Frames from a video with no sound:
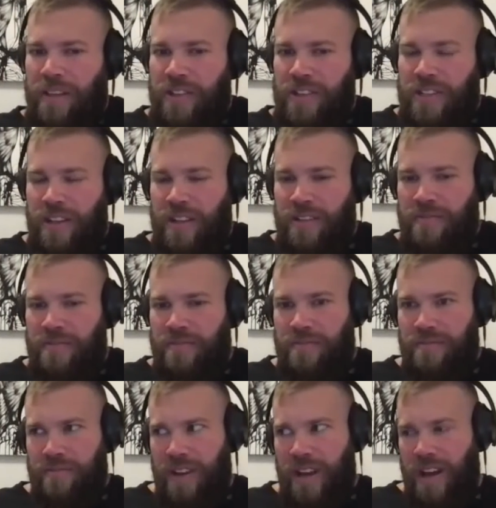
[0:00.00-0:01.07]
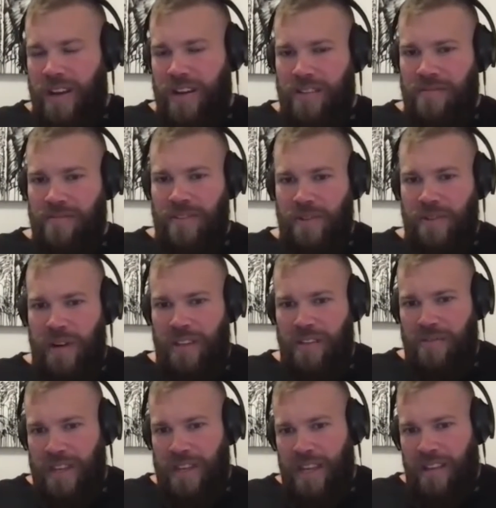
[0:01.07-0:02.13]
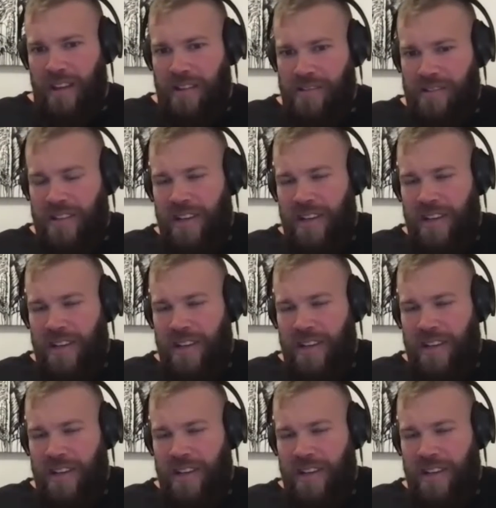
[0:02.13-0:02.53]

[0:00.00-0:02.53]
They're just not 123 kilos.